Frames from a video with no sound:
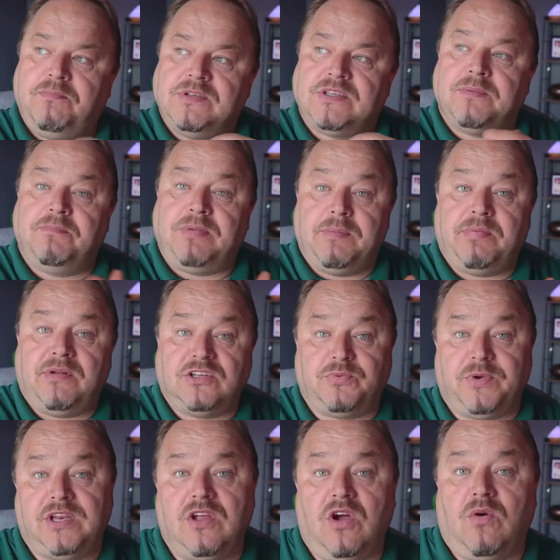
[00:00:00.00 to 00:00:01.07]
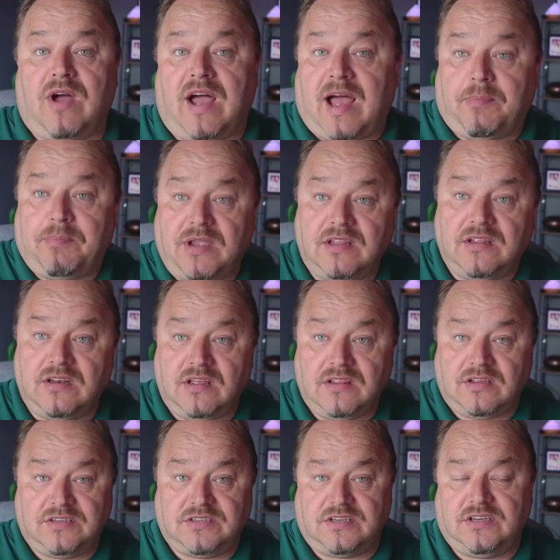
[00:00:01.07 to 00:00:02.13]
Some people, as we know, are happier than
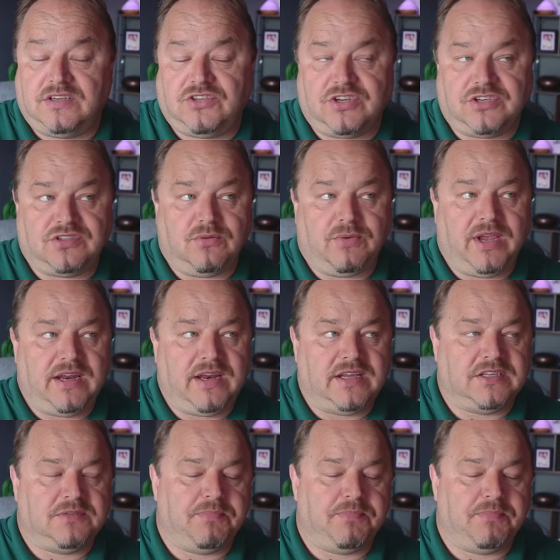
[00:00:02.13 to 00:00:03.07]
others, and it's just the way it is.